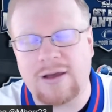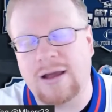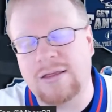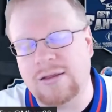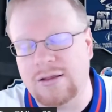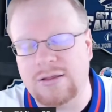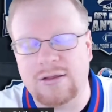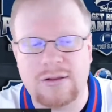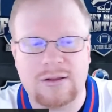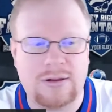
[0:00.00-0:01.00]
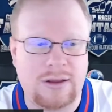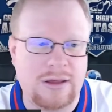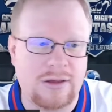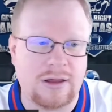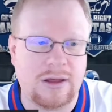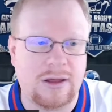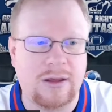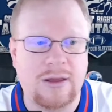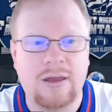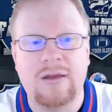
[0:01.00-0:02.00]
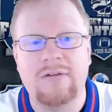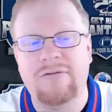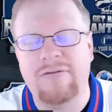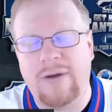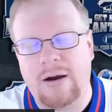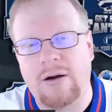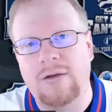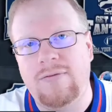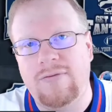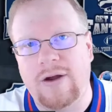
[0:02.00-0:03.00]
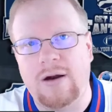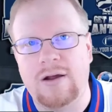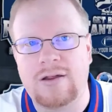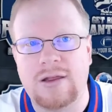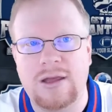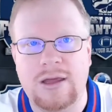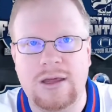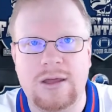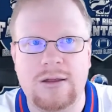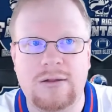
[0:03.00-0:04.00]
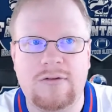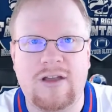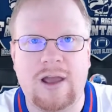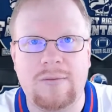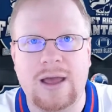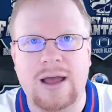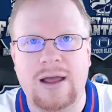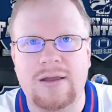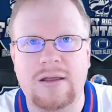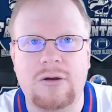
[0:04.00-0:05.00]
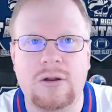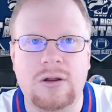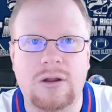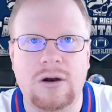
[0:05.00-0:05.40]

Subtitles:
I think that he's a very, very sneaky type guy that you can,